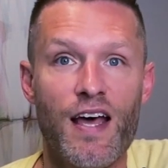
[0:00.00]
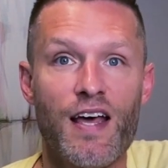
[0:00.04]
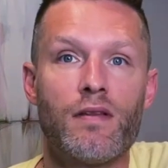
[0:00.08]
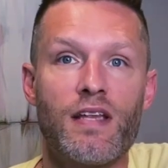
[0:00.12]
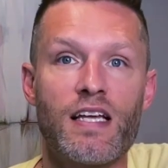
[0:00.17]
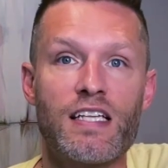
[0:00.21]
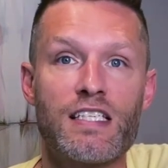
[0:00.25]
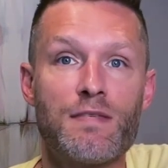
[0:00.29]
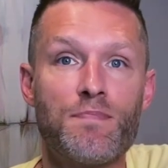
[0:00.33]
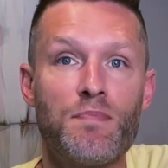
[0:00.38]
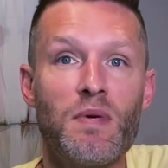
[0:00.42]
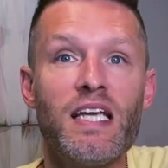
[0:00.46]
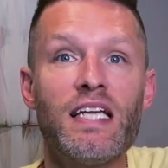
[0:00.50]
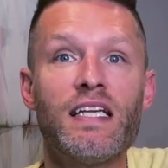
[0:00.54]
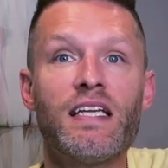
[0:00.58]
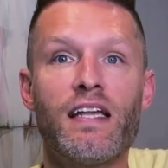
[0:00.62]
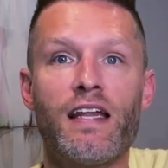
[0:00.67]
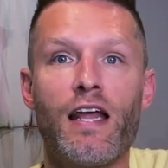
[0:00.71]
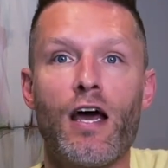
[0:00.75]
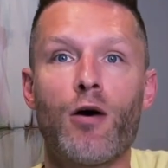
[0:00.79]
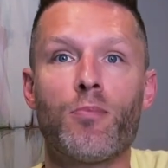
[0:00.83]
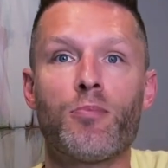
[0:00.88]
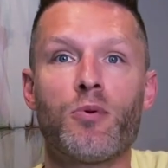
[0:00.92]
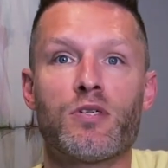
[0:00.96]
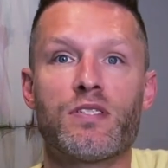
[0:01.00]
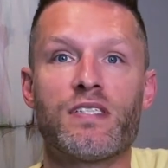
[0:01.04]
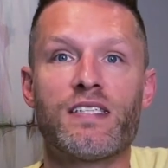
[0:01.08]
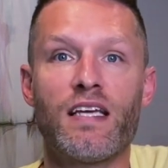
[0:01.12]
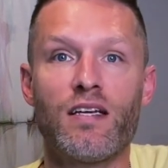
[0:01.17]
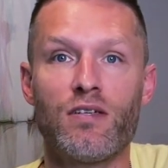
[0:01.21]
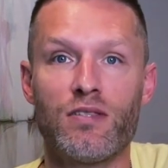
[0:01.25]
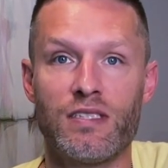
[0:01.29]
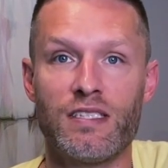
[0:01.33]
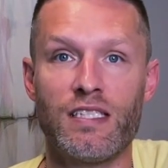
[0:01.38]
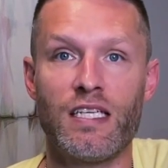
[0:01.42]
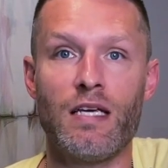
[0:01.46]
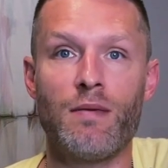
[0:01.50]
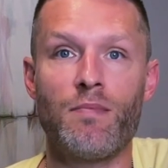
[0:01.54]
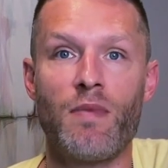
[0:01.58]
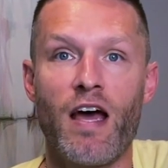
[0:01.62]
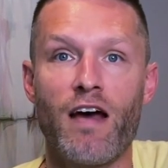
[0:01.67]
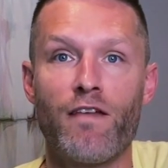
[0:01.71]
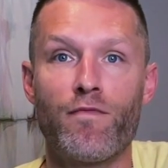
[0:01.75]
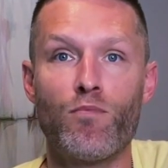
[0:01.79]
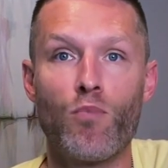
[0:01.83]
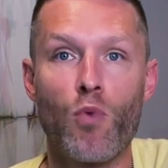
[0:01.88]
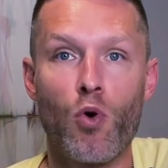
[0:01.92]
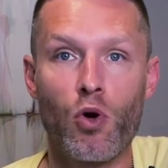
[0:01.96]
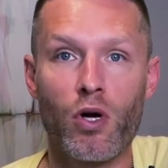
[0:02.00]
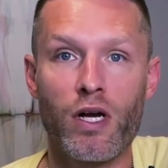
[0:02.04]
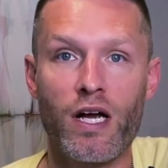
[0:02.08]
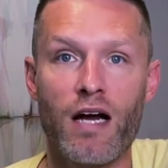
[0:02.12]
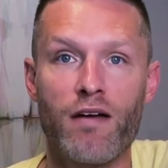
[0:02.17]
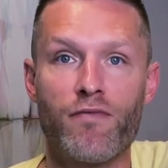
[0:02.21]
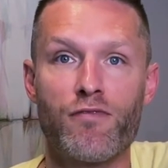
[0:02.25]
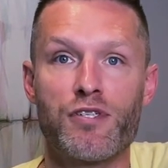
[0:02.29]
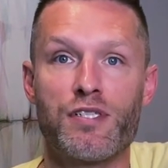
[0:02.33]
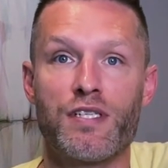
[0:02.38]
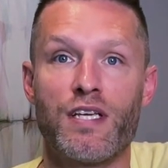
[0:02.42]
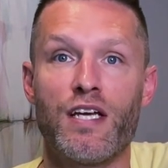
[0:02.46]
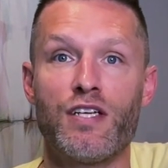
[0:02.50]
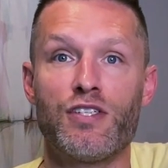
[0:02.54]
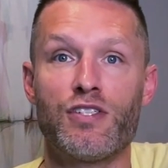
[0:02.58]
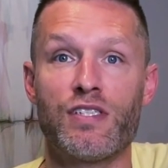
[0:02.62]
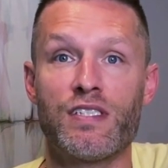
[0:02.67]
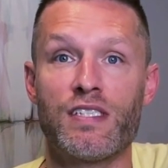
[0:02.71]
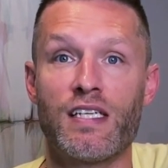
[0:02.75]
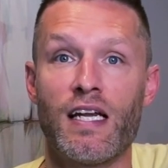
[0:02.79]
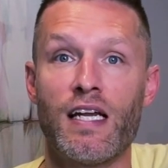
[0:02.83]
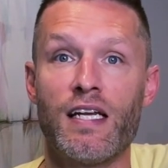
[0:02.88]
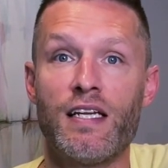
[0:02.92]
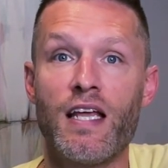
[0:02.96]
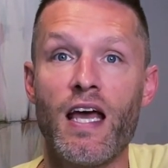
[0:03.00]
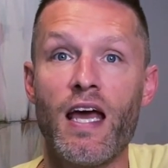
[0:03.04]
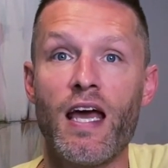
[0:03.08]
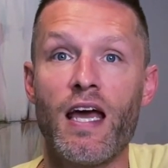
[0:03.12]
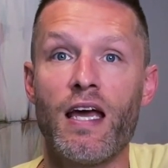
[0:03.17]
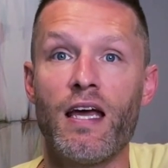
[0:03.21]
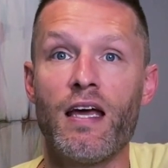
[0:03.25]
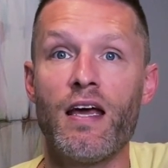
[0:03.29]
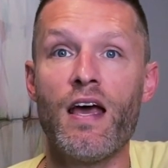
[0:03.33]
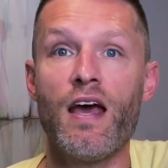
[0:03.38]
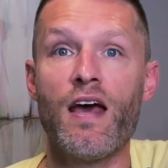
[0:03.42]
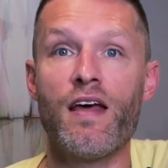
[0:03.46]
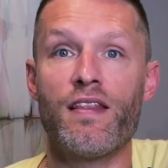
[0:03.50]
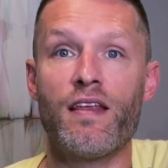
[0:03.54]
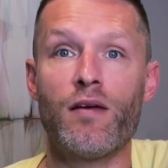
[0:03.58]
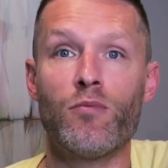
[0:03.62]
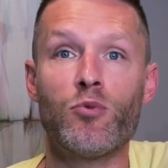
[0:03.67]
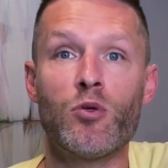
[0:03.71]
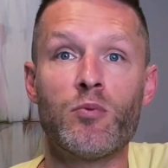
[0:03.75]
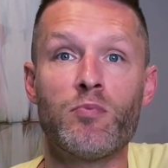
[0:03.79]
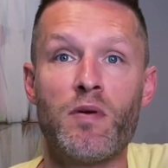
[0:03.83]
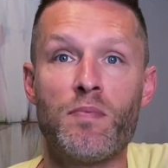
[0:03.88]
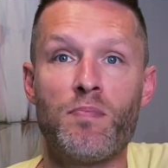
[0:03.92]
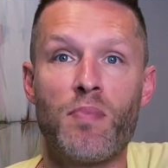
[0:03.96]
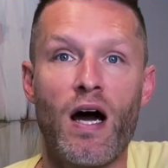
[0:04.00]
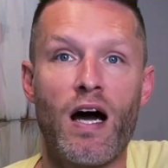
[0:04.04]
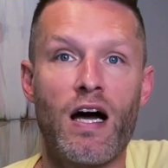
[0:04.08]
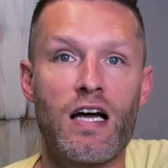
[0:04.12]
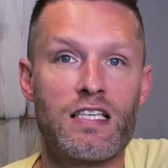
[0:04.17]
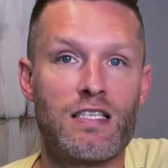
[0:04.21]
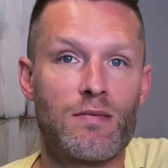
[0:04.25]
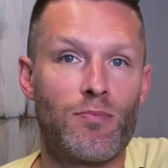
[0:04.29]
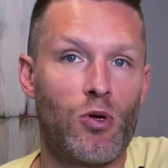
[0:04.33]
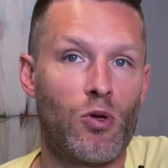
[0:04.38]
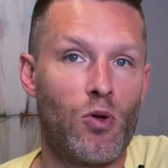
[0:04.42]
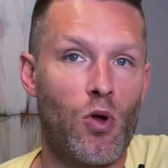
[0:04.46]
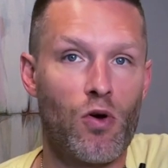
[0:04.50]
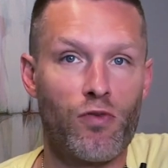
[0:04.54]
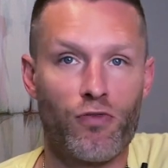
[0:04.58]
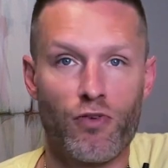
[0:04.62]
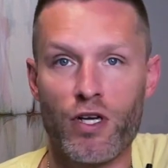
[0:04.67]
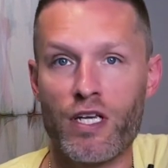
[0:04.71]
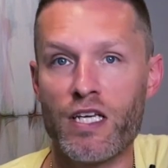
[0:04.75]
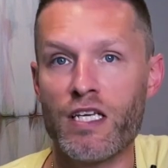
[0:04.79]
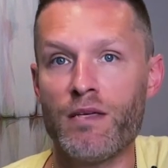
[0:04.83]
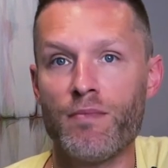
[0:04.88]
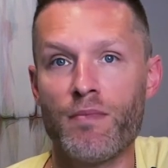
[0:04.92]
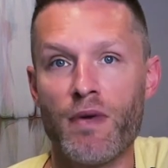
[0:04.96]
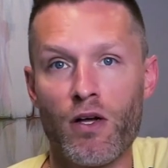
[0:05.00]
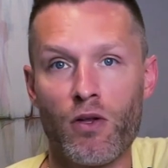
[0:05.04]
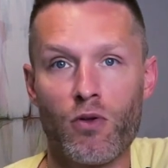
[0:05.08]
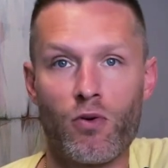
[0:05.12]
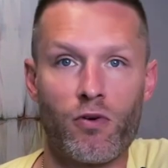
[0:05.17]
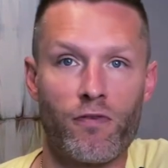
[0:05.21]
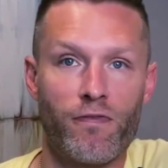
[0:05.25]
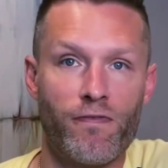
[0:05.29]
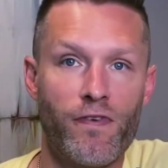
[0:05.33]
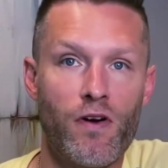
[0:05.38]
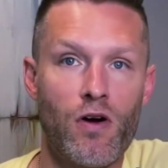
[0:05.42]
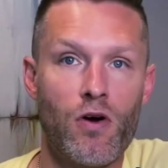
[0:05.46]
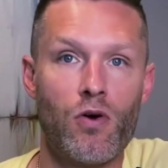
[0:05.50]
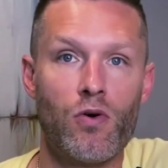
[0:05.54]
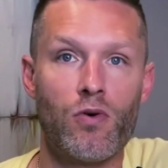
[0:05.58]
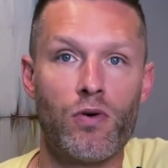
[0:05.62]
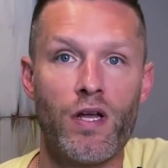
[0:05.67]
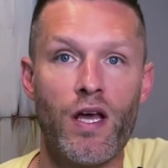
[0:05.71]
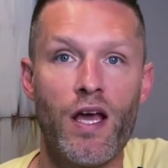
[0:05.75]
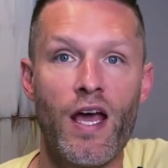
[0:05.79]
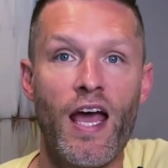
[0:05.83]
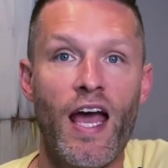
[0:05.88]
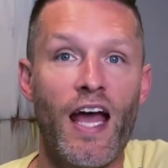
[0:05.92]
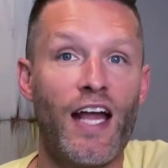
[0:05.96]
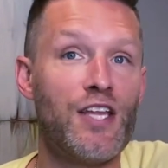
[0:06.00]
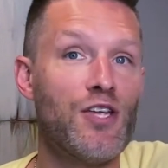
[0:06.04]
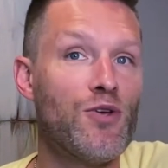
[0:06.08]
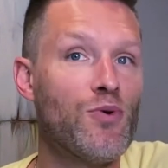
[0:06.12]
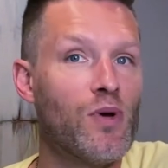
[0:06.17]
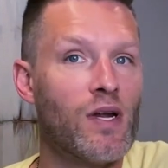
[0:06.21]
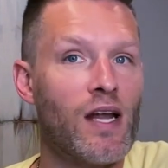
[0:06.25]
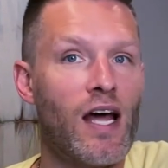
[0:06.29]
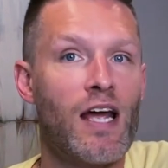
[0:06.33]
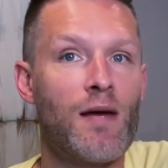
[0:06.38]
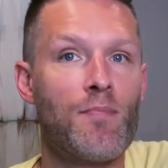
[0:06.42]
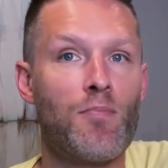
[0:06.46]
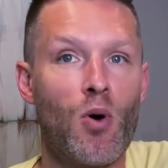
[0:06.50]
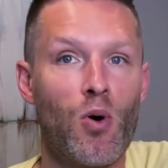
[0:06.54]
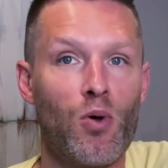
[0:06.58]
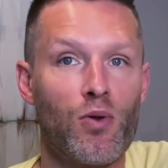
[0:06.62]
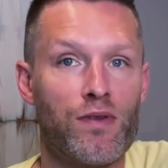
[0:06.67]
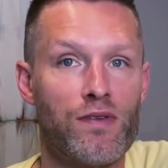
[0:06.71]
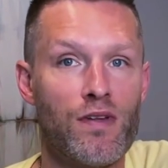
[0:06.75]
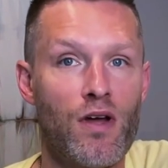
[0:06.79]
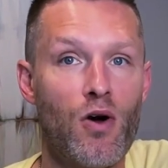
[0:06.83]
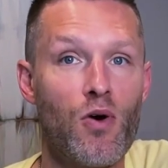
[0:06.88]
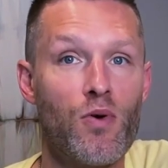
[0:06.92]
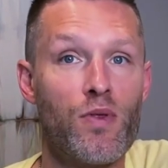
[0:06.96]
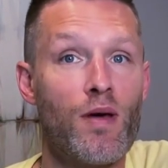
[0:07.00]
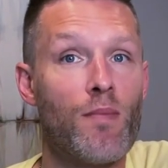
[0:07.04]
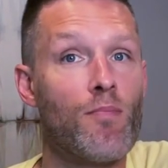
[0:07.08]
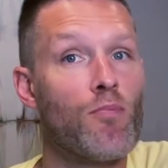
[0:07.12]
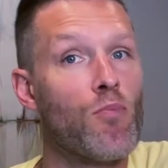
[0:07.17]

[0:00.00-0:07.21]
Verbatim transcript: That speed can help your sales team have more conversations in a day than would be possible over email or phone, and you and I both know that